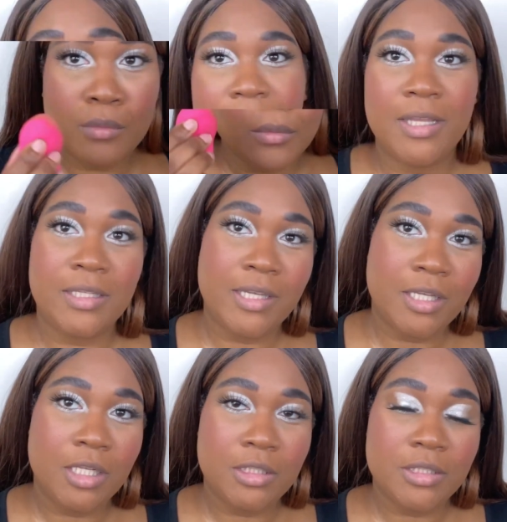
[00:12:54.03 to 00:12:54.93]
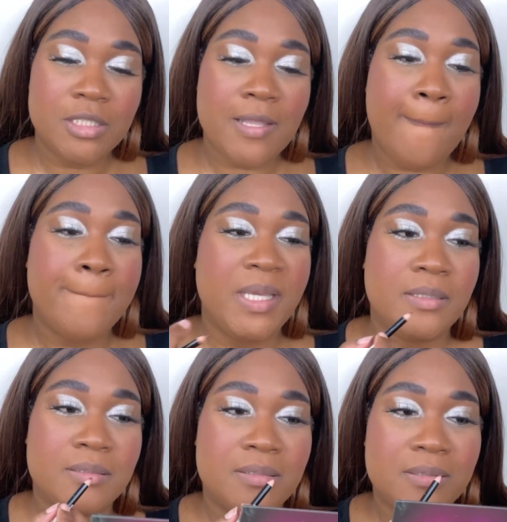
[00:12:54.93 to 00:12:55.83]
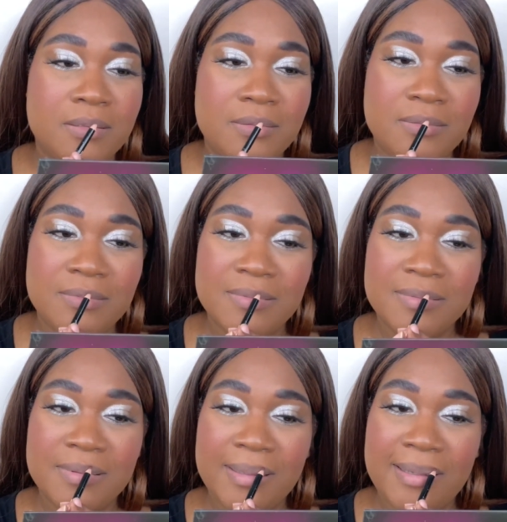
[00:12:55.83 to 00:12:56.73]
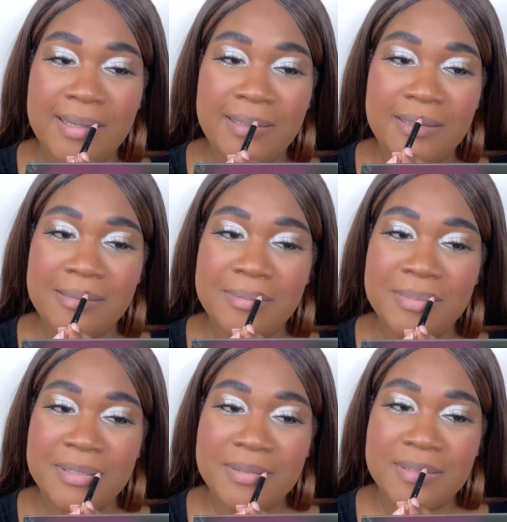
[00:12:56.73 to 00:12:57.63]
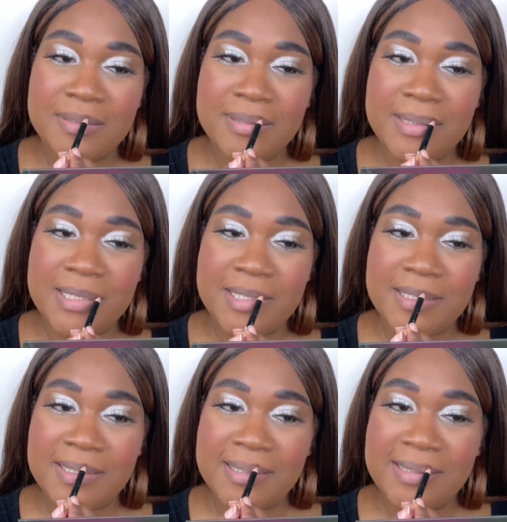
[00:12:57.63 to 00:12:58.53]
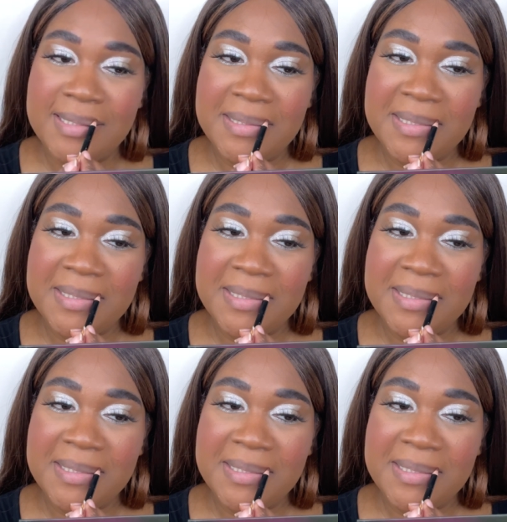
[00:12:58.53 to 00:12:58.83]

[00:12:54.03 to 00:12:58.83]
L A Colors pencil, eyeliner pencil in chocolate.